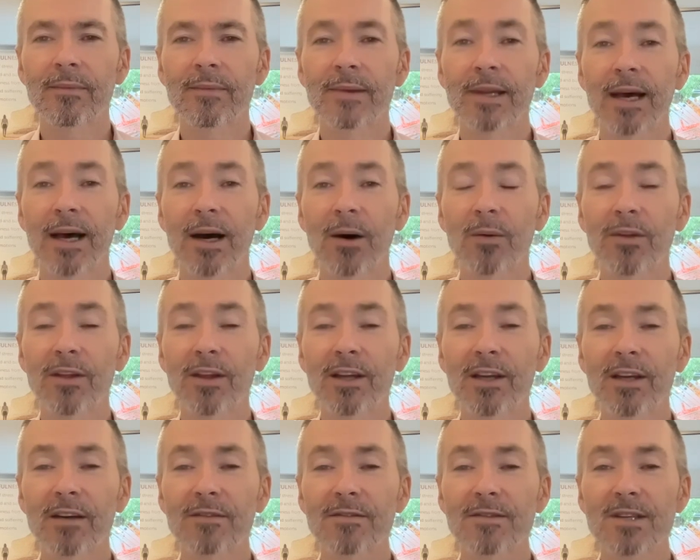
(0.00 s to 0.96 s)
Now
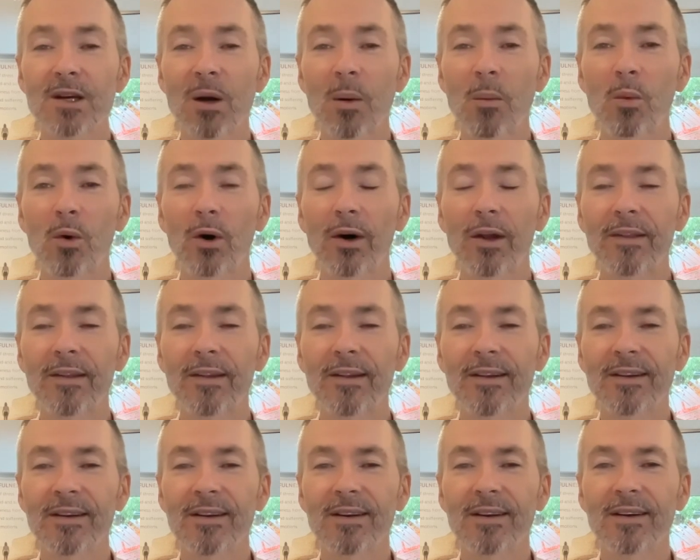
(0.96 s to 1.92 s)
think of someone
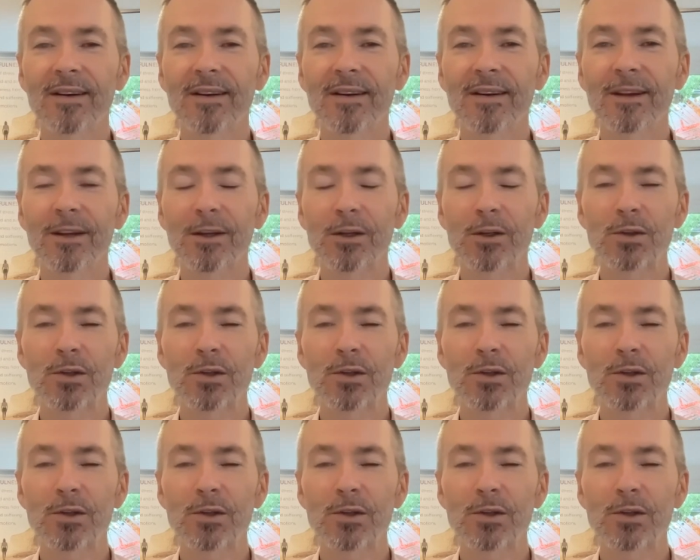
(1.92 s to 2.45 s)
that you